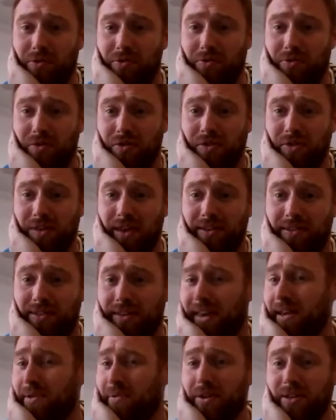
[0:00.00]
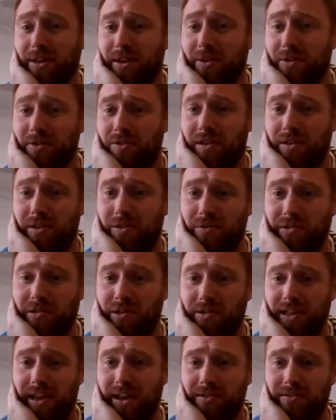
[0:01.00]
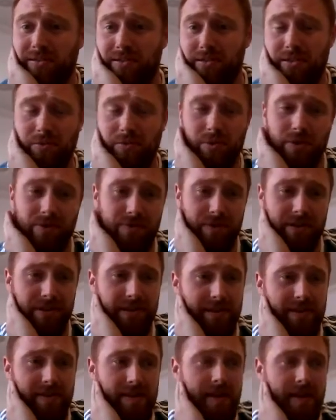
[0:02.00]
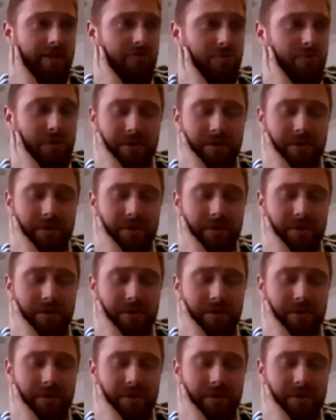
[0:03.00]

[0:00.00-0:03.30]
and just saying that, yeah, we're going to continue the lockdown until we feel it's safe.